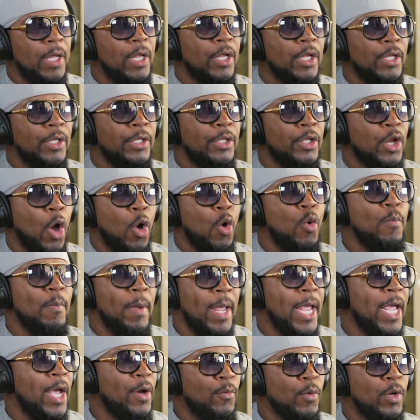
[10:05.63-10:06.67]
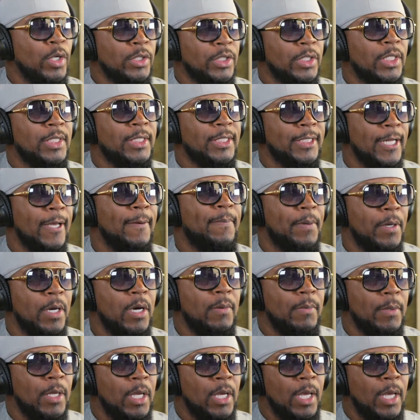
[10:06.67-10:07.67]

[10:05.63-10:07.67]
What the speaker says: no man wants to step up